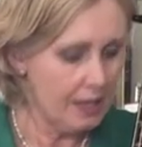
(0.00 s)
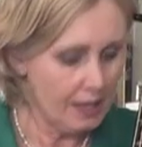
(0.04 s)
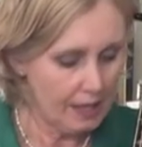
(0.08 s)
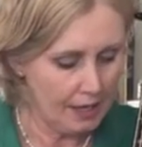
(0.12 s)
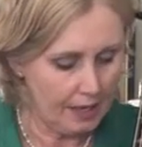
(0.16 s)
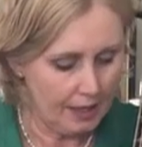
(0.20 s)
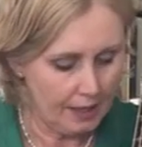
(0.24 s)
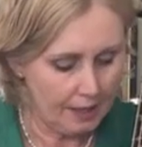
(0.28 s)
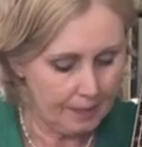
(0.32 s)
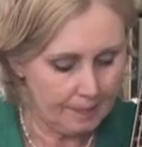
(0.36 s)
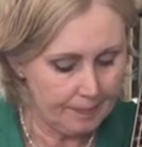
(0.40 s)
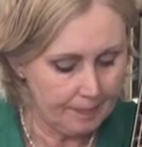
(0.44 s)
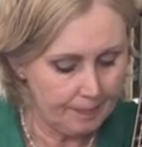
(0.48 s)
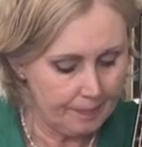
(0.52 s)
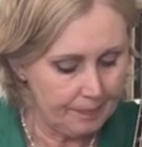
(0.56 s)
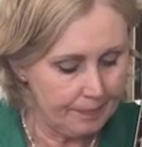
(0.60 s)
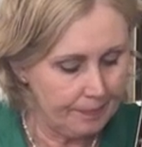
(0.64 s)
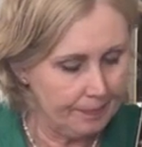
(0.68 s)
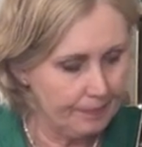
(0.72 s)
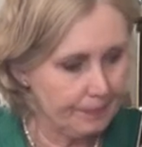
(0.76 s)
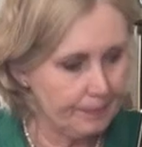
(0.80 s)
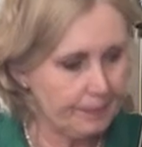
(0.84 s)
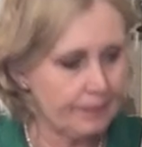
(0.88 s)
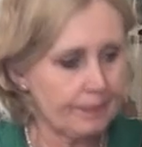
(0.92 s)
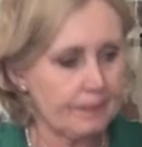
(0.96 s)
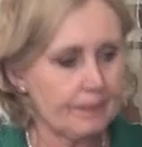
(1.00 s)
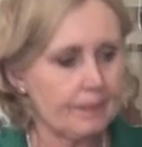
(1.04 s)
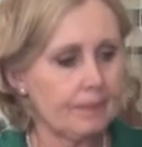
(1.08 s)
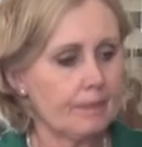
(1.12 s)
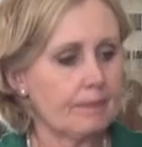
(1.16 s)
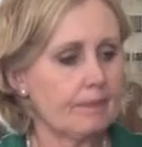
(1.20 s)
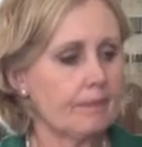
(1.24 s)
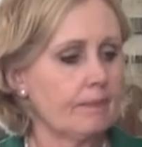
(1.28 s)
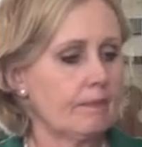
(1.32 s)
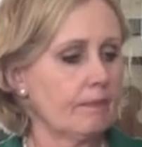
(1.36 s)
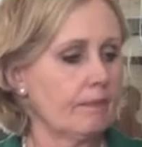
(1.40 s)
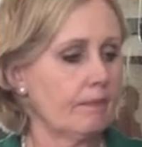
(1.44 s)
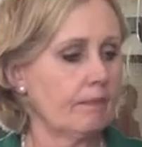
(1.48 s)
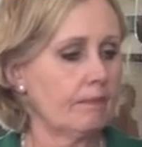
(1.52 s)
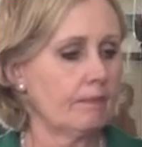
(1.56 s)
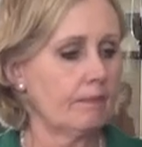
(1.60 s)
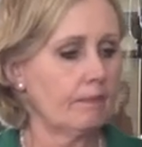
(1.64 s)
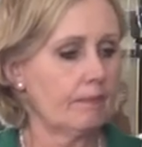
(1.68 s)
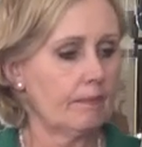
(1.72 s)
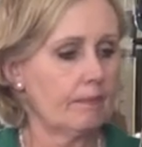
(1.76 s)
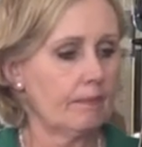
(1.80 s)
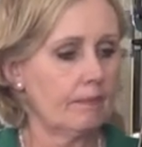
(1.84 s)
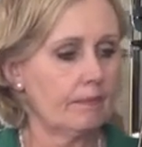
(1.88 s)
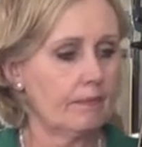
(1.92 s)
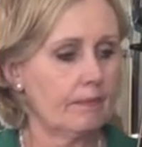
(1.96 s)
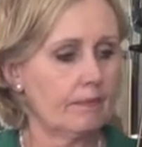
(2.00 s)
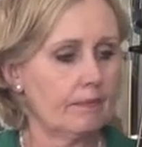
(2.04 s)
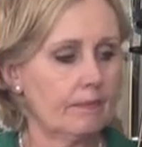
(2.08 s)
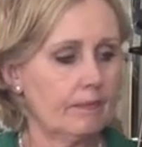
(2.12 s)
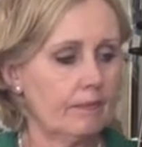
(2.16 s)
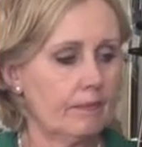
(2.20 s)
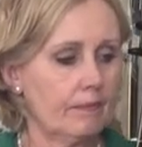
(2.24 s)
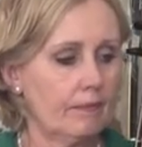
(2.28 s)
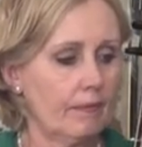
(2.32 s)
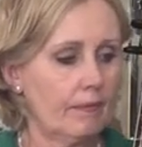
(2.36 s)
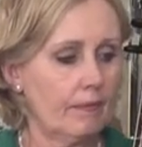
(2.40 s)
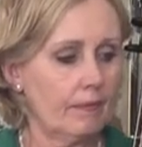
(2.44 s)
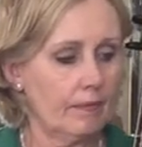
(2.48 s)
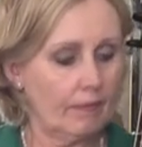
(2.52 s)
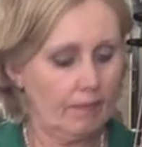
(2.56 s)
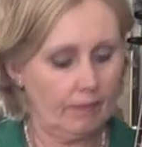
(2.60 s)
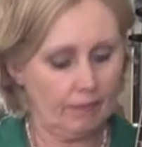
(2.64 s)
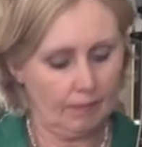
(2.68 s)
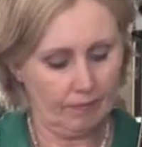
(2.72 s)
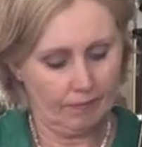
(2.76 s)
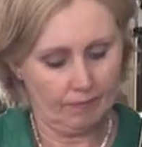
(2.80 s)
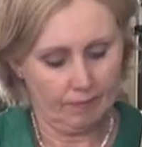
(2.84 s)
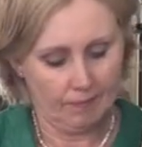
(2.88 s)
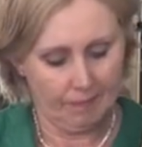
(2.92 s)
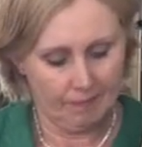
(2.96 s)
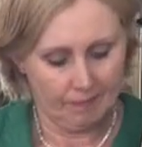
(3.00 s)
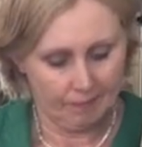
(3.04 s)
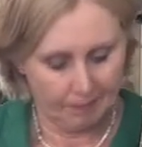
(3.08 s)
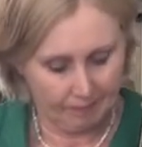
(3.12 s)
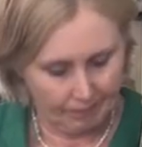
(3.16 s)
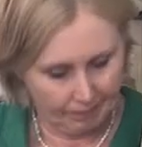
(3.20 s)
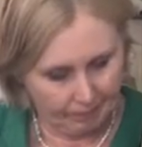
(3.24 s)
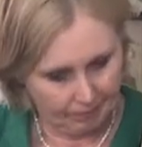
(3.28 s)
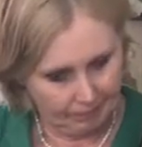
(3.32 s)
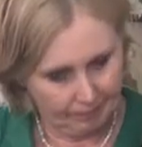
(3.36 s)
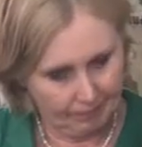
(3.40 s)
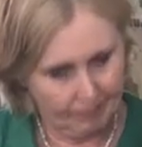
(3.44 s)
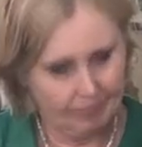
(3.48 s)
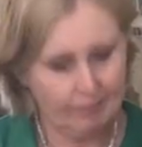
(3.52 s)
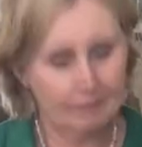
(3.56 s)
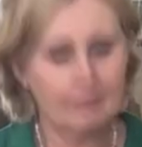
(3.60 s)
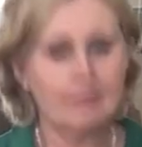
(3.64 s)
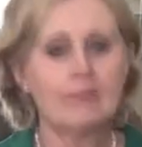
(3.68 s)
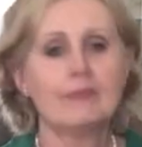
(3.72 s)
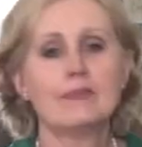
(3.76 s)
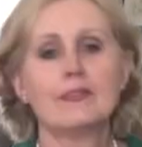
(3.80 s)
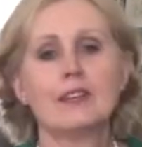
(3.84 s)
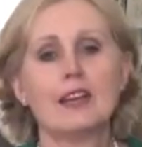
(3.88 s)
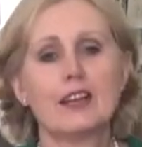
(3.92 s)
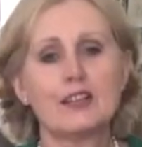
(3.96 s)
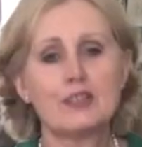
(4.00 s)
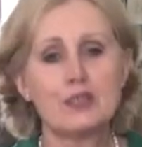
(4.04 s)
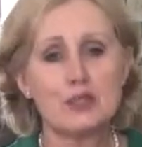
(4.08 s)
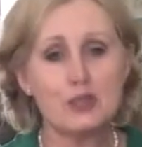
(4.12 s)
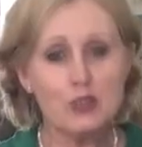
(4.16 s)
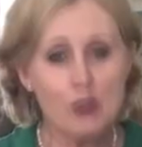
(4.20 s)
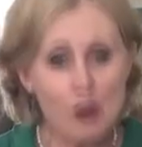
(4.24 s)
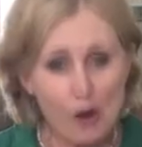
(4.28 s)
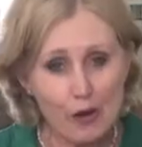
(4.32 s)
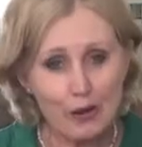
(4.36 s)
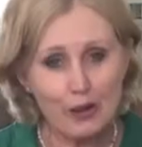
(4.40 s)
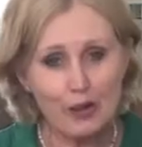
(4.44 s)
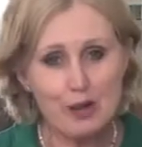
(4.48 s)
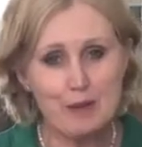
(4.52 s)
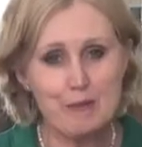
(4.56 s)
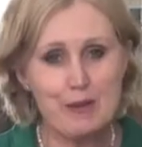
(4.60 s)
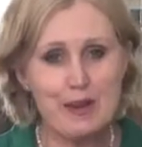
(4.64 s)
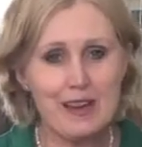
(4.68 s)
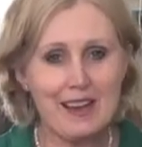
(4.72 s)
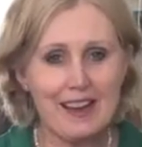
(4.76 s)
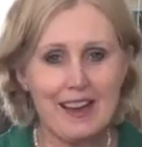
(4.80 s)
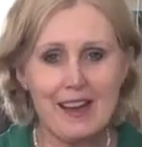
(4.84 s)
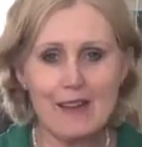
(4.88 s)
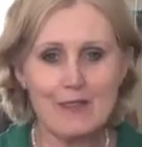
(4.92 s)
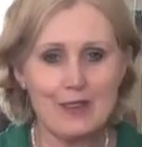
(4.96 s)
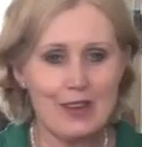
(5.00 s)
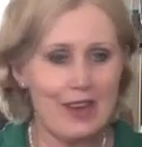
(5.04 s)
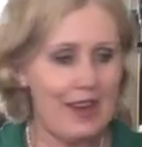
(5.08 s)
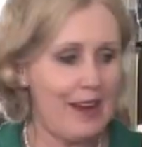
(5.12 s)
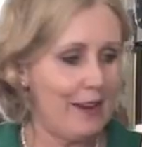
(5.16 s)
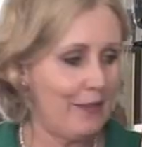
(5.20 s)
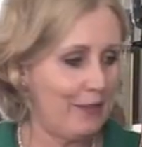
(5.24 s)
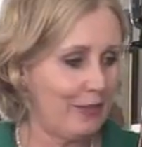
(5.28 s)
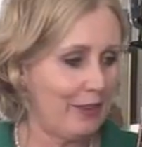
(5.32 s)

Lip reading: it's not going to be a heavy F